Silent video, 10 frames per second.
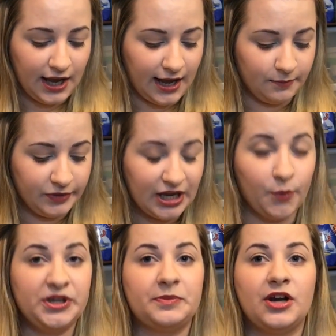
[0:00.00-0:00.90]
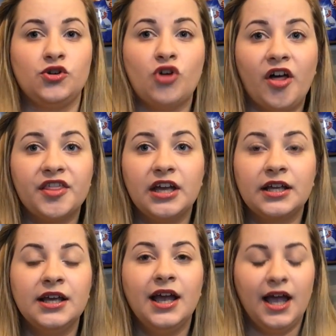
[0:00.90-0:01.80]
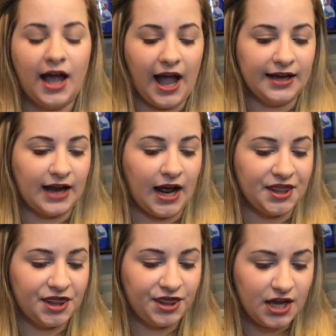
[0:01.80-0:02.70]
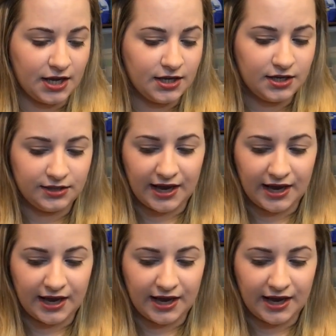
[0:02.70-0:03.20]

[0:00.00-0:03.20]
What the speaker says: But yeah, we spent nothing, and I think,